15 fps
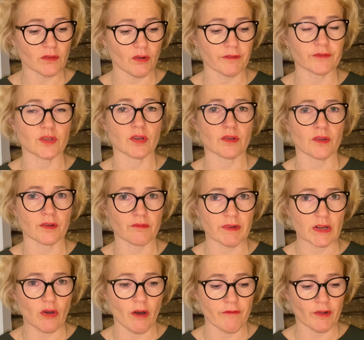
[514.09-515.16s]
of the
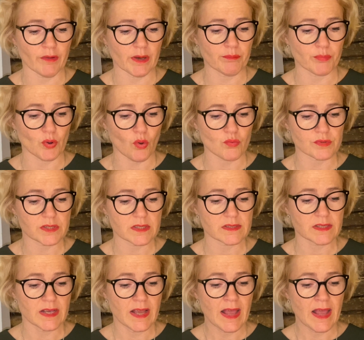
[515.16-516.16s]
recovery process.